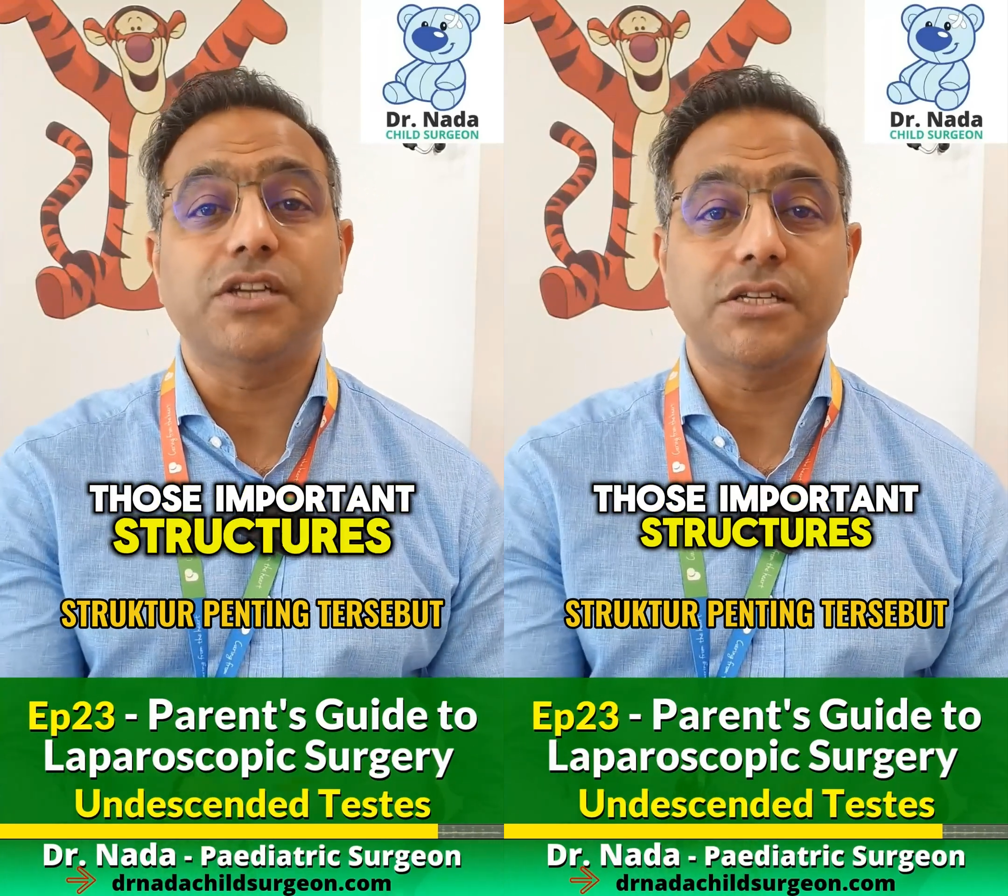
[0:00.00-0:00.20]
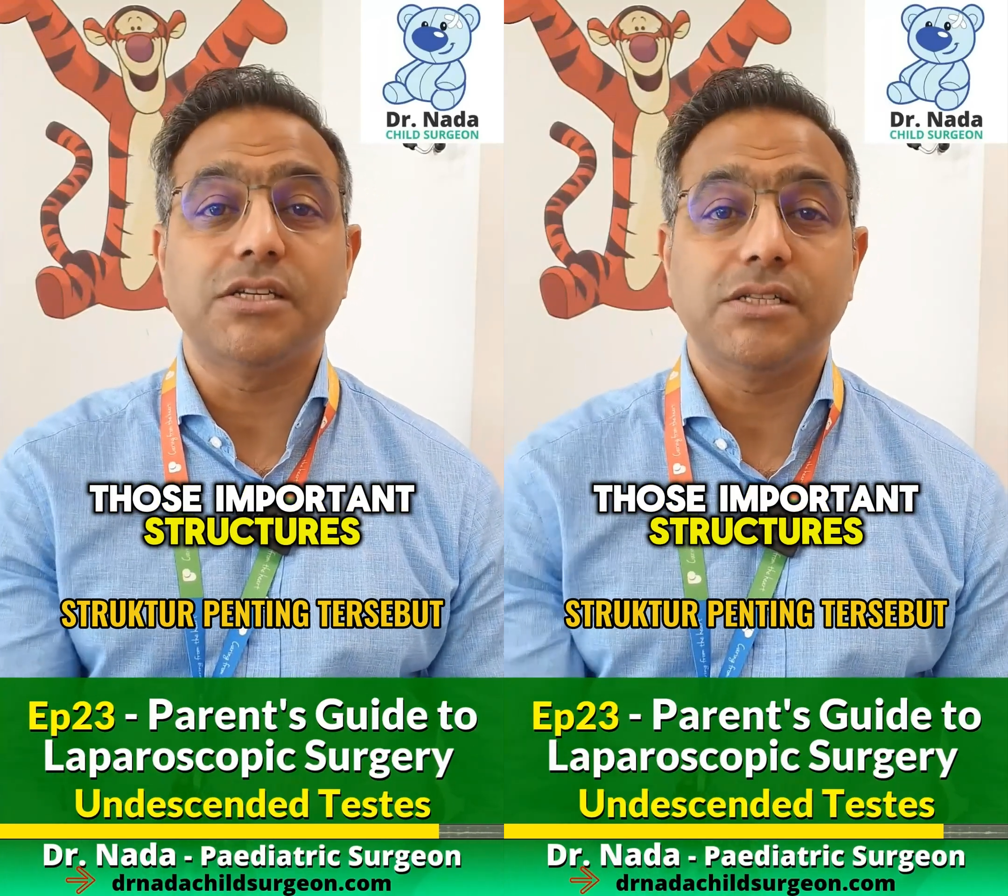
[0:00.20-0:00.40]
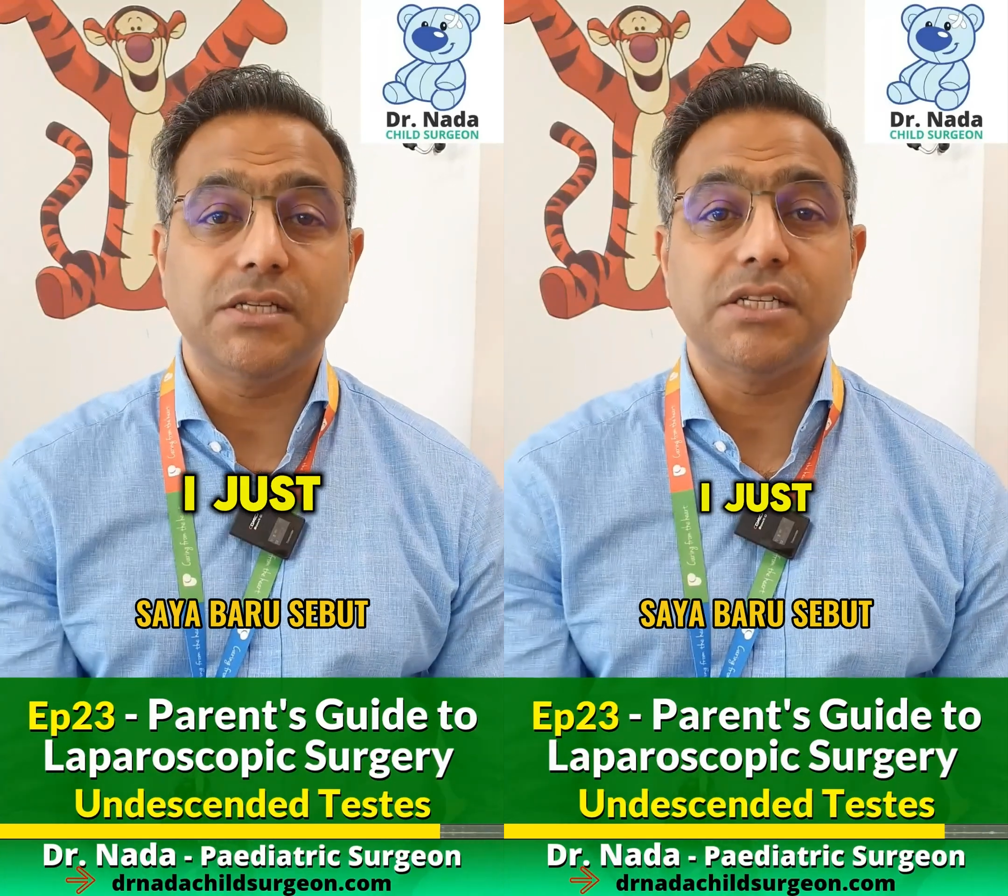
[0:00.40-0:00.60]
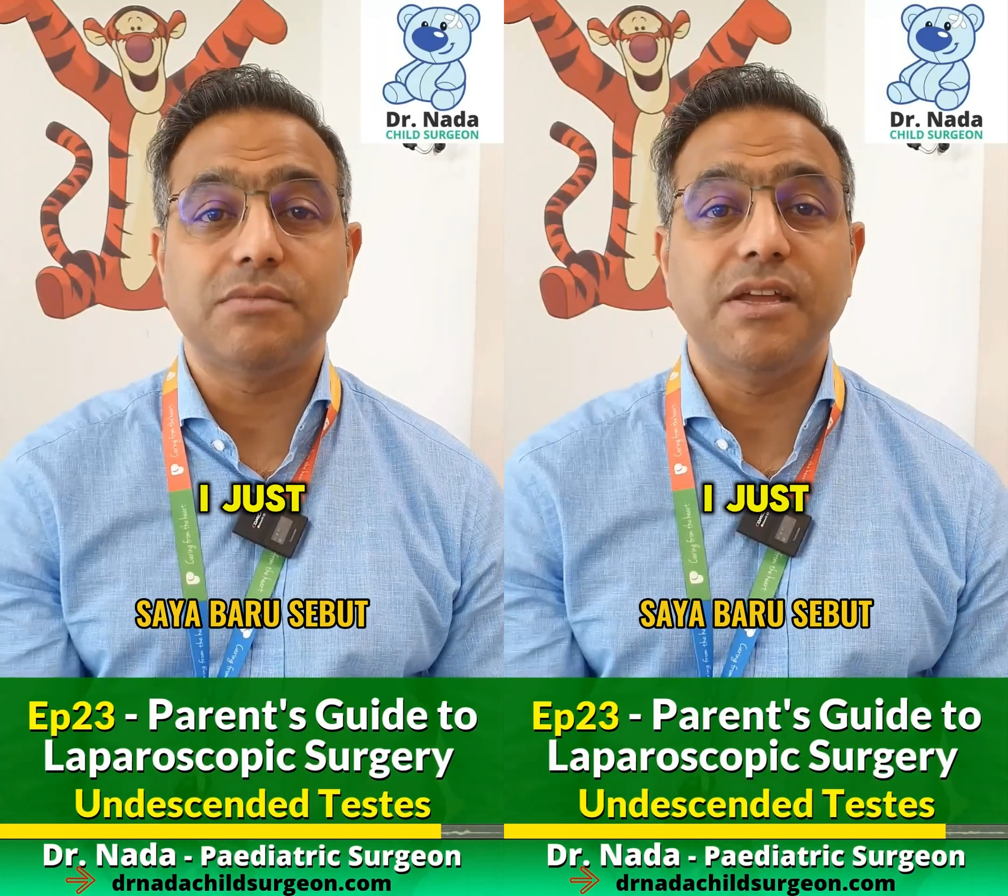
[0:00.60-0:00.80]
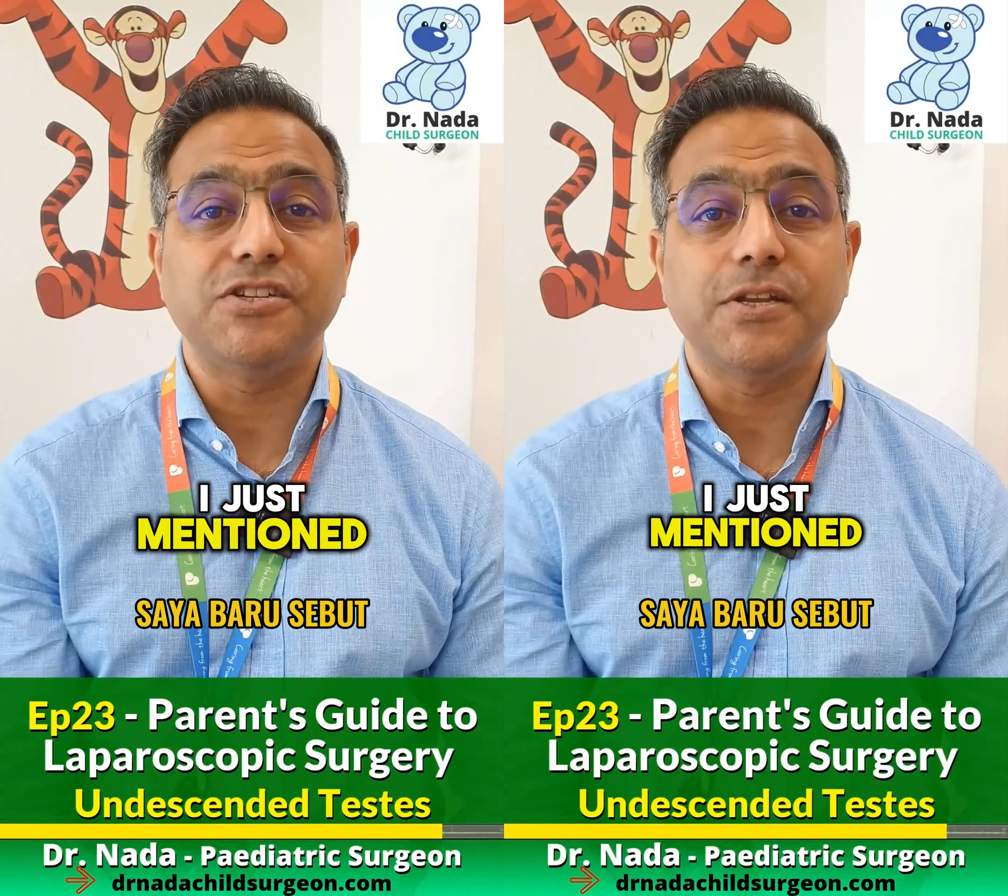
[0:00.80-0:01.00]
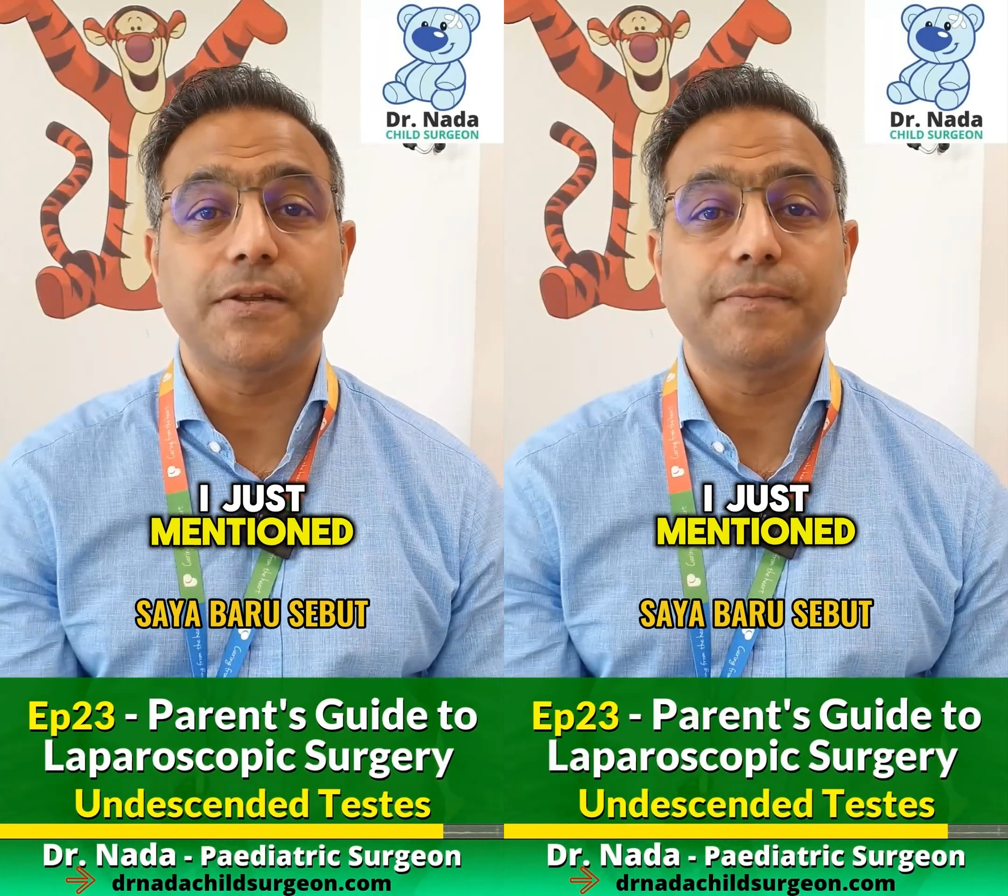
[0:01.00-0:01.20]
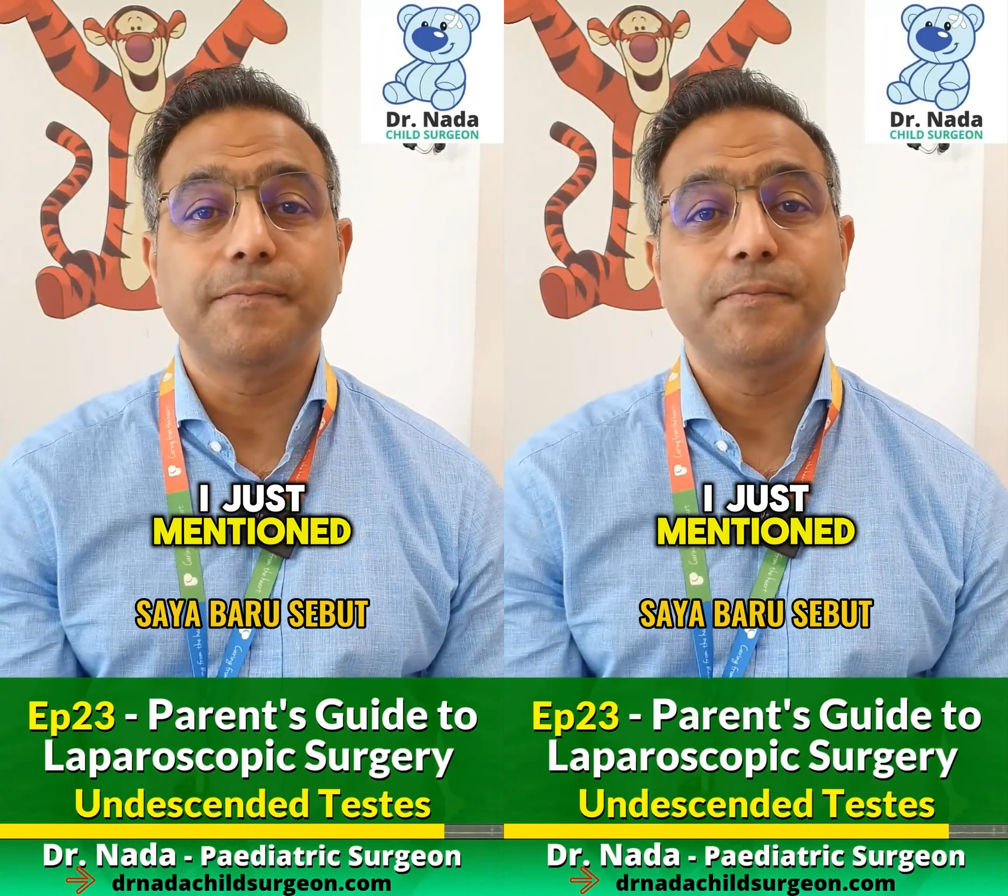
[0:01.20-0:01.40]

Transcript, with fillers: structures I just mentioned.